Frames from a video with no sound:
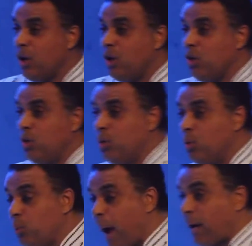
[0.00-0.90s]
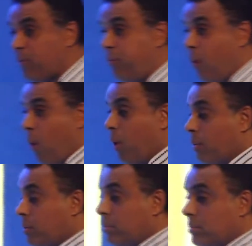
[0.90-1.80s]
you work for
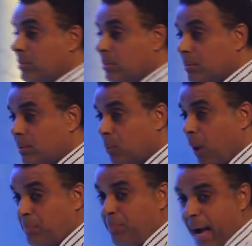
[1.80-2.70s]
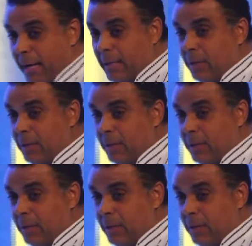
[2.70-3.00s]
what bank?